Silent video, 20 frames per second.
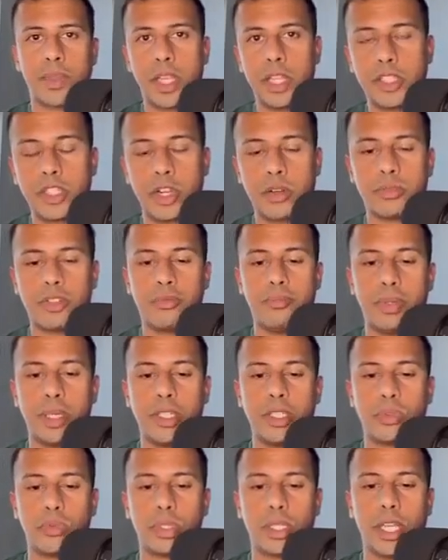In terms of
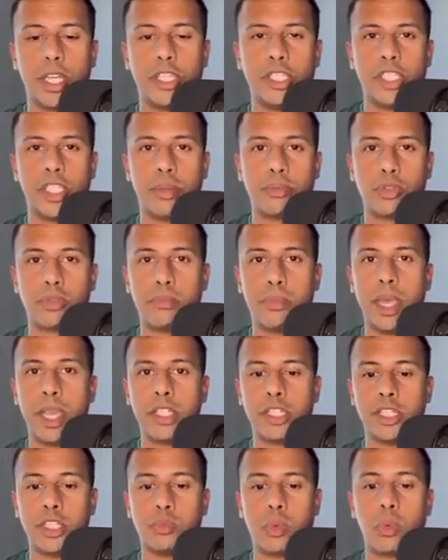building relationships with
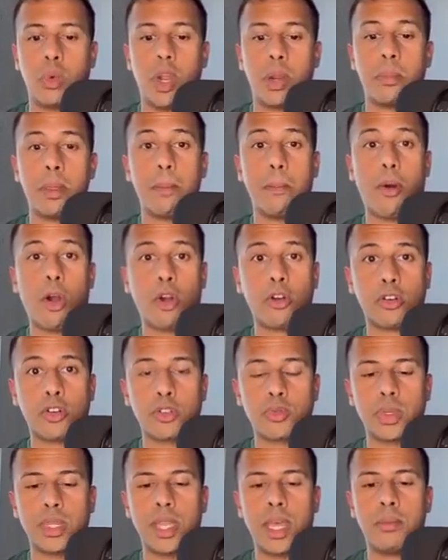patients, we want to be
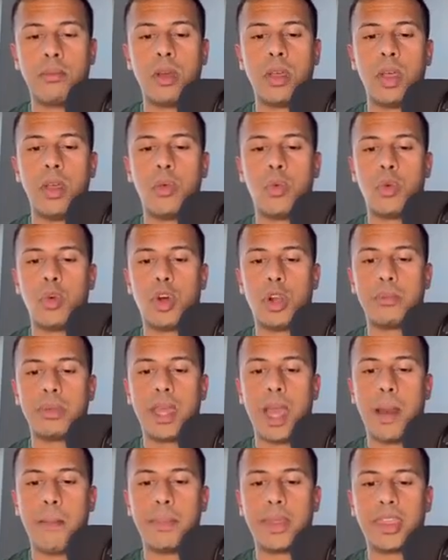partners with them. We want to
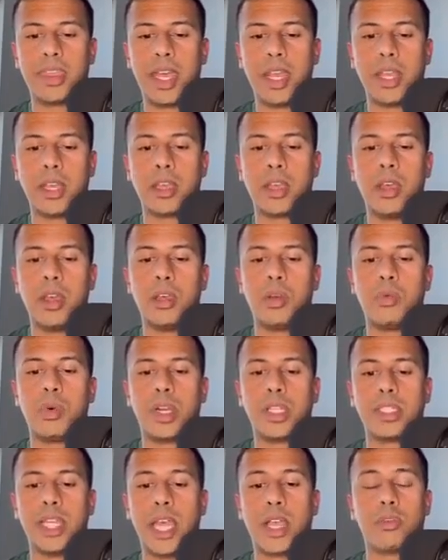be empathetic. We
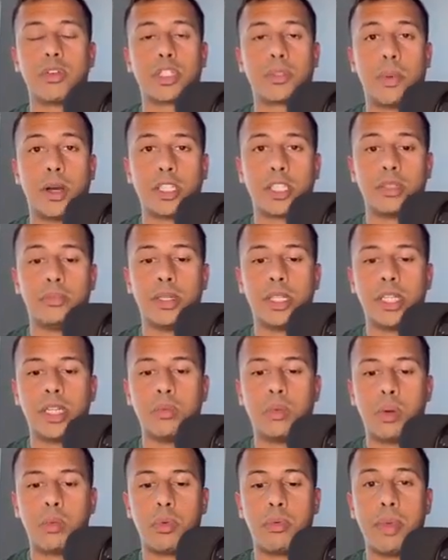want to take
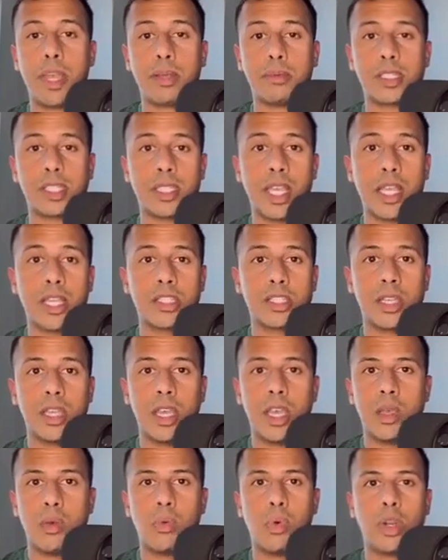responsibility when we make mistakes.
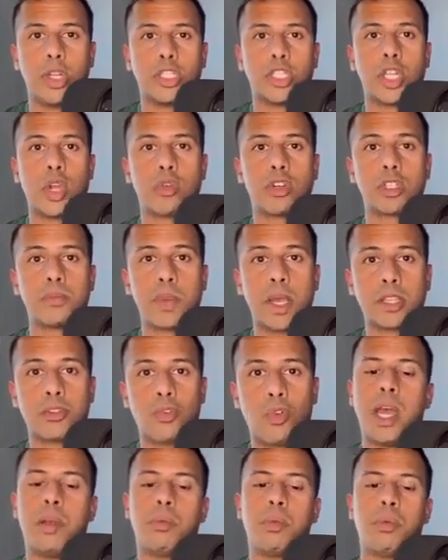We want to show
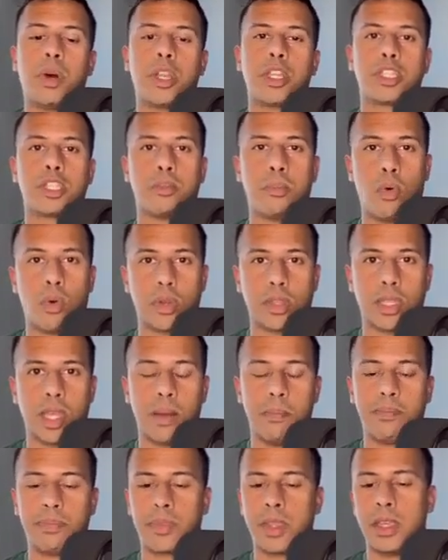respect, and we want to support
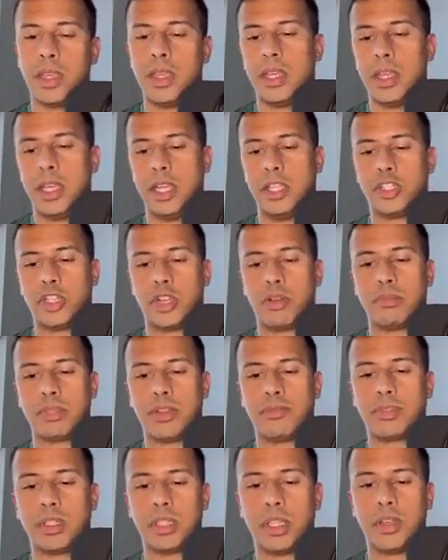them. In terms
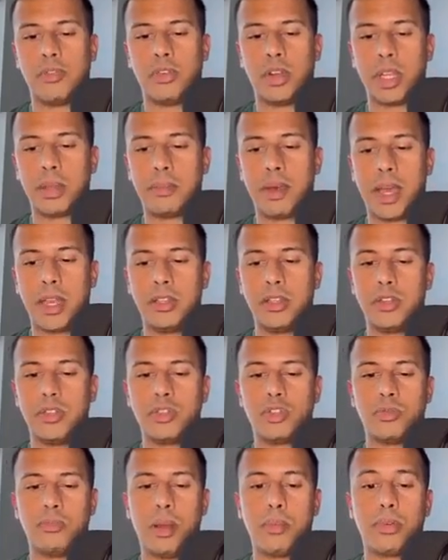of delivering bad
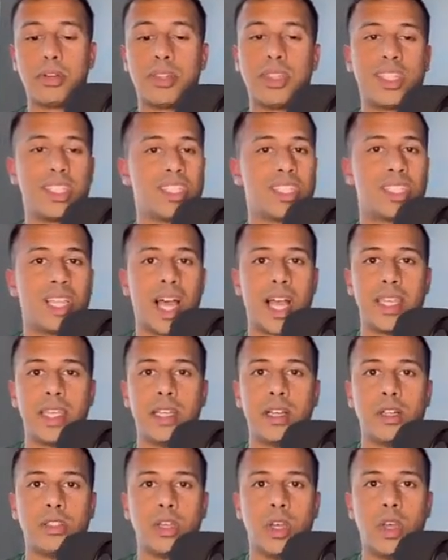news, remember, this is high
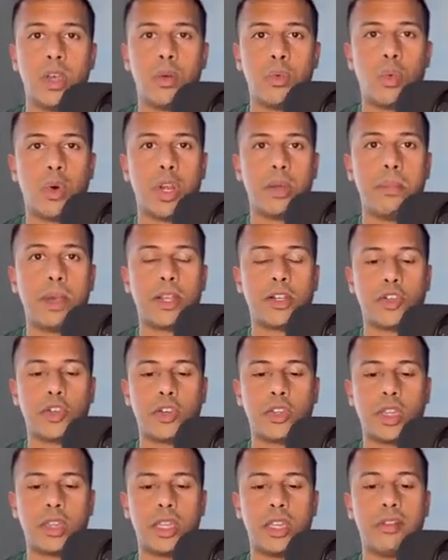yield. Want to make
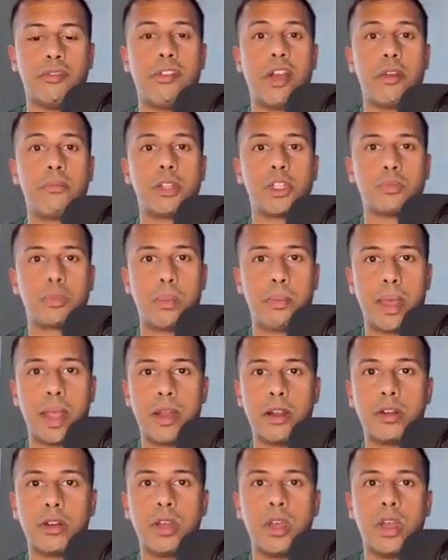sure that the environment's
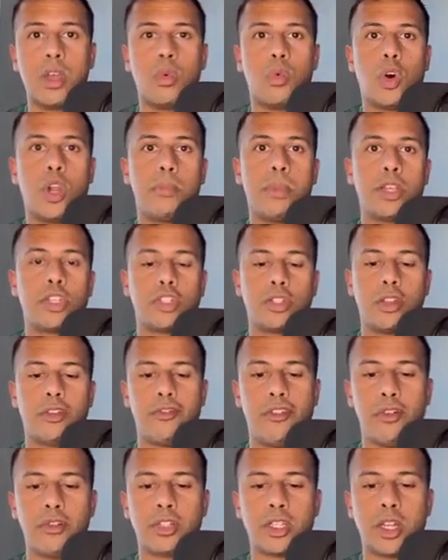prepared. Want to make sure the
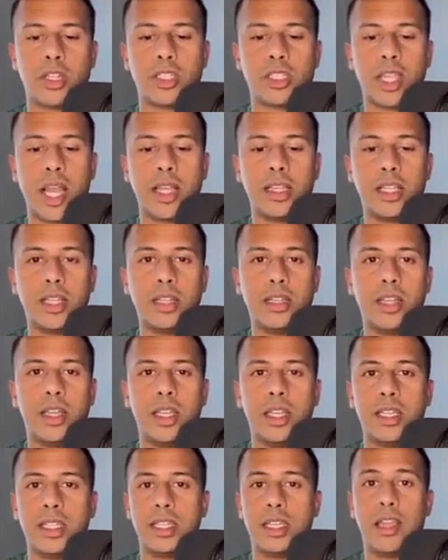phone's on silent.
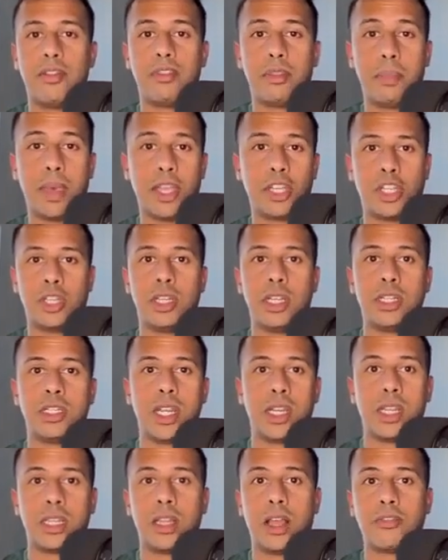See if the patient needs
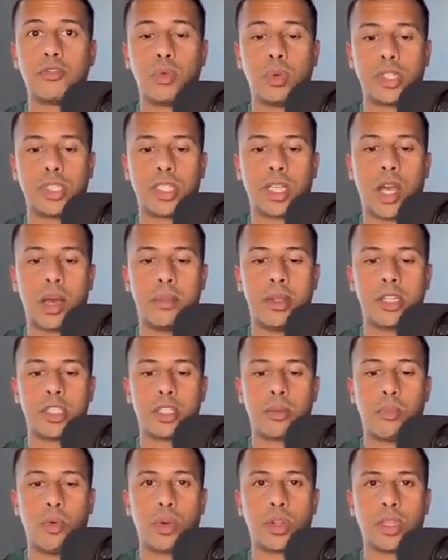any loved ones to come in and
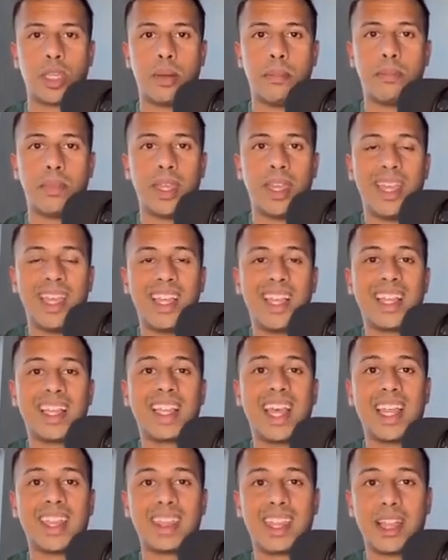support them.
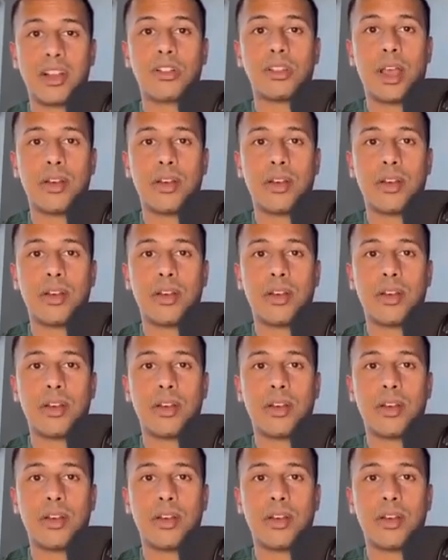Get their